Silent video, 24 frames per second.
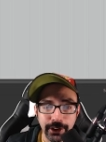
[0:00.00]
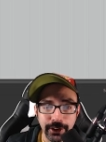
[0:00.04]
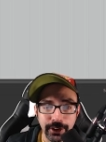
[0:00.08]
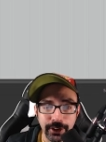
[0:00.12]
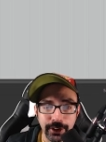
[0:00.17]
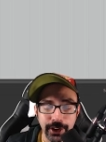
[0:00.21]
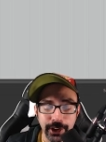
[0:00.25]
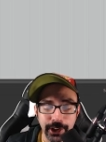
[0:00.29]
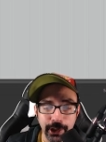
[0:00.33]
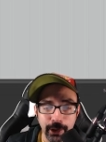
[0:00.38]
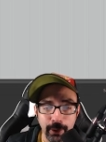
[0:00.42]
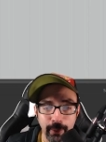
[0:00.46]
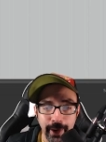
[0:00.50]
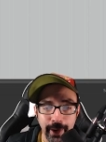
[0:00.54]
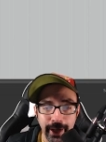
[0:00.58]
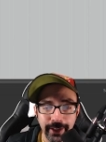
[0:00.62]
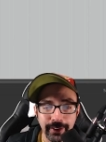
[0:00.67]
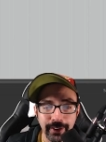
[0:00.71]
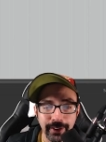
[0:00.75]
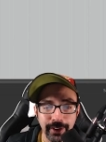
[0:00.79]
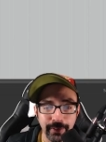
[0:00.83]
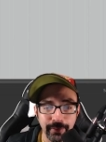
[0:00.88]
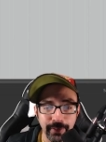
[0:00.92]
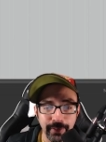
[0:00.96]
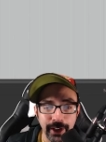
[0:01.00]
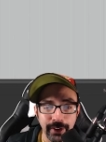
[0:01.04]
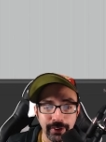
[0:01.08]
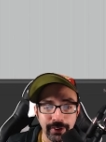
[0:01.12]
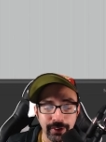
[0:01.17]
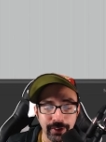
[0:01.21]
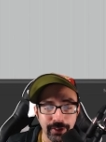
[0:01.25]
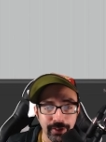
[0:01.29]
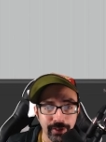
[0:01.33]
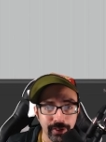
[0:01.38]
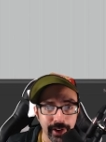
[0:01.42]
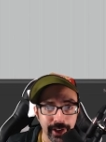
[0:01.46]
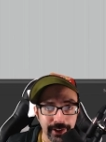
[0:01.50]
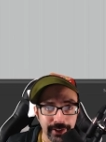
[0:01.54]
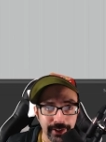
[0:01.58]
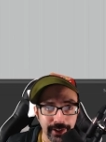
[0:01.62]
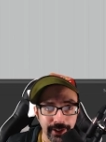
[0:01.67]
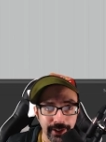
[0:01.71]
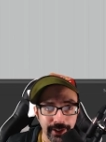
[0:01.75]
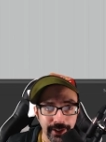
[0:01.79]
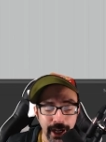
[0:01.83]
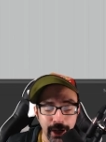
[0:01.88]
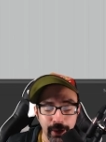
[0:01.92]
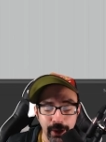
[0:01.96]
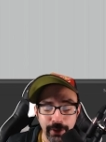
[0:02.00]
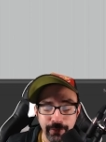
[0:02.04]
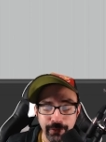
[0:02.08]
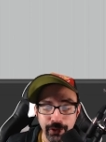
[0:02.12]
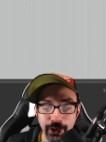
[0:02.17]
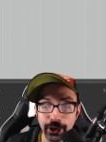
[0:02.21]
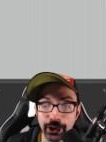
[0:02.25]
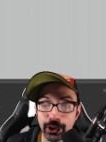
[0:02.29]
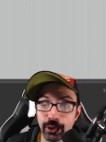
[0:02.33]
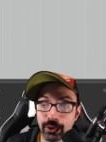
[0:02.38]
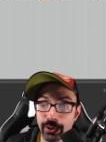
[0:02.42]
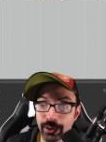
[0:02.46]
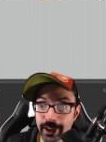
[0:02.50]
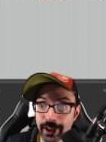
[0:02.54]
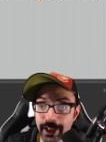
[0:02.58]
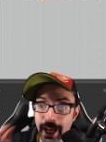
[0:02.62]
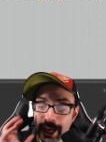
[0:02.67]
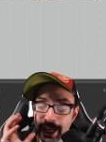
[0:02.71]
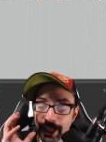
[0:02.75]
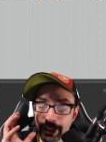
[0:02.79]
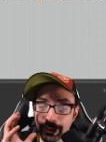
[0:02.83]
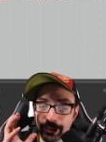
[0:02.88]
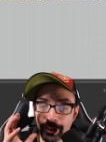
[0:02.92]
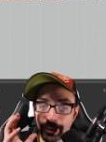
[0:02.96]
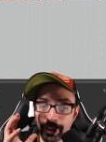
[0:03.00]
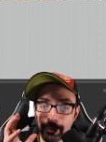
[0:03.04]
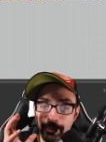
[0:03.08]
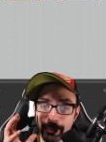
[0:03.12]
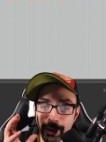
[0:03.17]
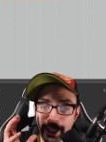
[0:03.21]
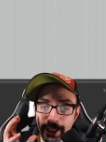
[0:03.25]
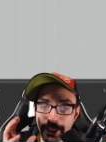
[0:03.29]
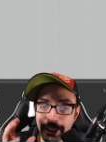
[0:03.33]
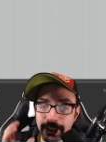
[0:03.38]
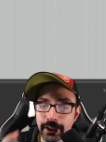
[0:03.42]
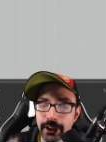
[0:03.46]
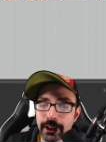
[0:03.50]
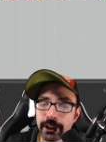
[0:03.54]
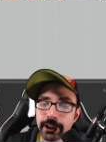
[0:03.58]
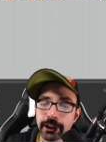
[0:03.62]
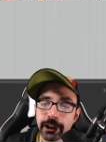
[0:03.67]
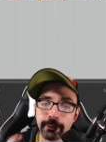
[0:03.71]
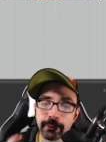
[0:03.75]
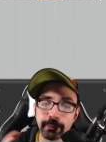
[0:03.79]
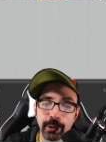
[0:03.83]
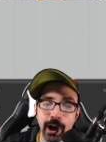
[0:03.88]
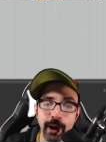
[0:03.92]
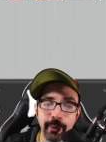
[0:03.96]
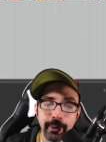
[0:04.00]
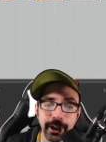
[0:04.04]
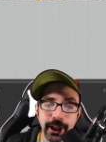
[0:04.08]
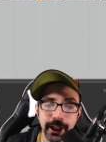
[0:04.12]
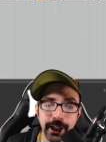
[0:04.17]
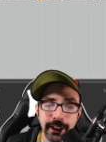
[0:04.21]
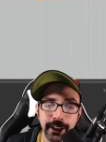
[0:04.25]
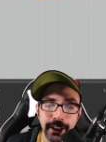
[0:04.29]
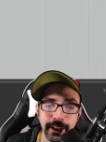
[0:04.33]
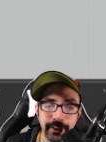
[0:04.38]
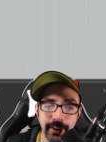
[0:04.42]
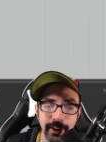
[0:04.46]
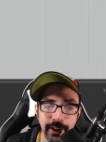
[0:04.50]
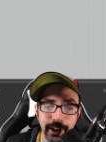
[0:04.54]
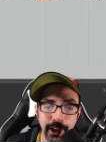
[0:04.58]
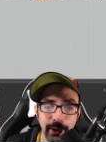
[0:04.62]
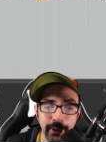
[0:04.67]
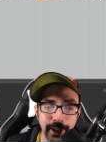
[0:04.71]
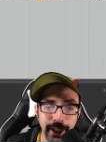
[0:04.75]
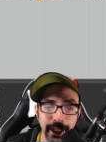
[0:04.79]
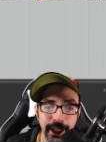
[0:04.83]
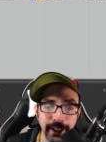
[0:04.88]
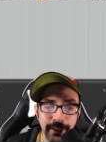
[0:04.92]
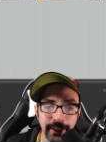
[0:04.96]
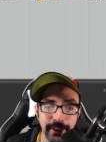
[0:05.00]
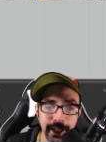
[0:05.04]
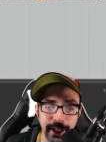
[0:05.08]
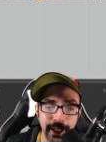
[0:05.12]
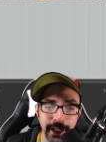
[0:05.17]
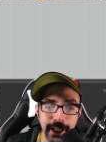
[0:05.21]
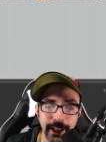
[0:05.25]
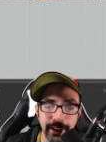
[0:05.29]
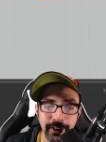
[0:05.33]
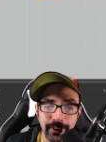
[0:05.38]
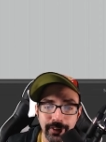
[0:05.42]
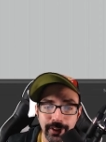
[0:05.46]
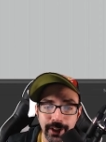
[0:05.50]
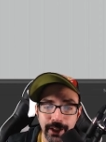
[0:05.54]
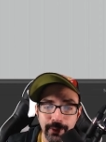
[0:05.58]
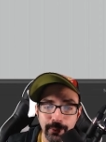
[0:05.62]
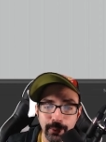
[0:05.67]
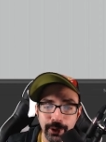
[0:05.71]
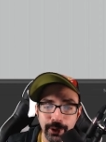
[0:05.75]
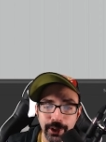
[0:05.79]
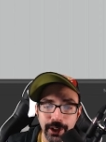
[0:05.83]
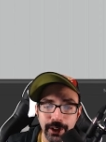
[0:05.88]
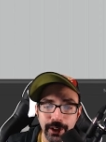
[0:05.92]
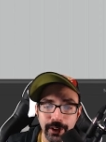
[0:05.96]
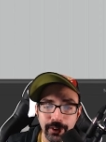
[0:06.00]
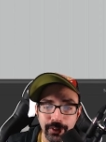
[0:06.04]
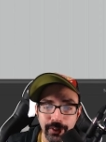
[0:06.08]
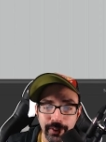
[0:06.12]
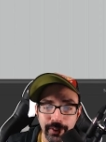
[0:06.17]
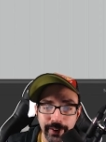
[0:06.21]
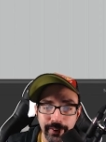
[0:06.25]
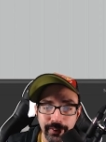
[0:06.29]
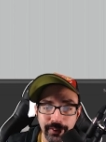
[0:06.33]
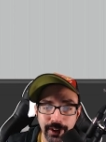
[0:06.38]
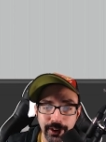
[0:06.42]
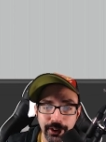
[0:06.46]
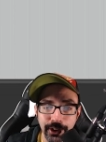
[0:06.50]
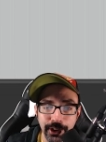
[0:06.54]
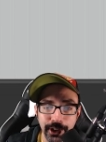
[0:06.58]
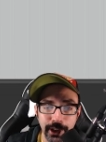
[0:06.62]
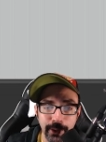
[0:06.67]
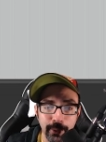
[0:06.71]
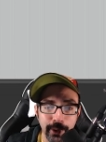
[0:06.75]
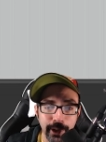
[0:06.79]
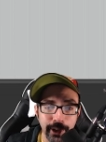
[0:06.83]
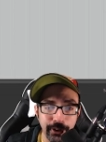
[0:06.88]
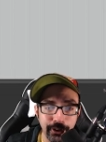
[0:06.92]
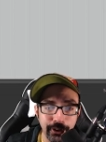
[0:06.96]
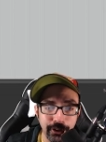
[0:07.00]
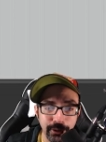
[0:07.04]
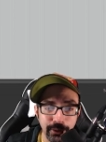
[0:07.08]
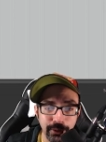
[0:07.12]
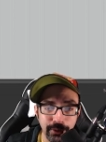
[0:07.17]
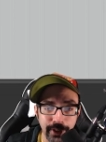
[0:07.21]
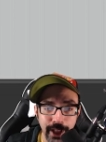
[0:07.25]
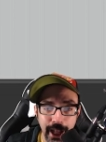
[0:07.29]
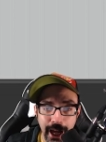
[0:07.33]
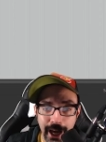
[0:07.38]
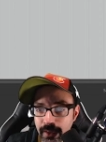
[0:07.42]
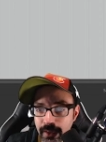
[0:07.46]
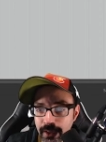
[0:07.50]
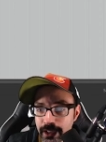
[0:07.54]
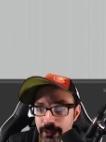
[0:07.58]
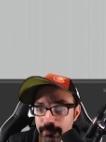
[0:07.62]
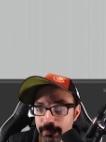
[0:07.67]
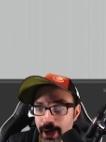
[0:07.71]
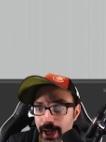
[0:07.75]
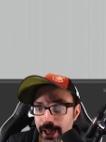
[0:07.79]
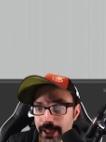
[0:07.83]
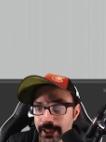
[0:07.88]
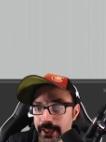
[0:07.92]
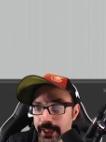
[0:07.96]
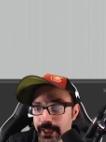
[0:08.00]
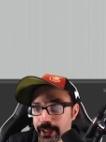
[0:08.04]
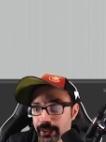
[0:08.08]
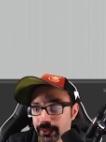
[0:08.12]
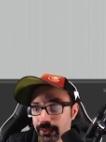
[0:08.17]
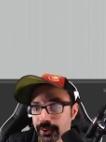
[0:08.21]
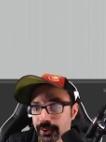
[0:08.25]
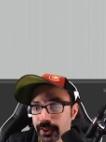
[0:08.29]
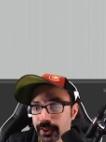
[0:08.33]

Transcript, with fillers: the correct device is selected. Now, if you're using a headset mic, you're probably going to need to locate that headset within this list and you're going to want to choose that. In my case,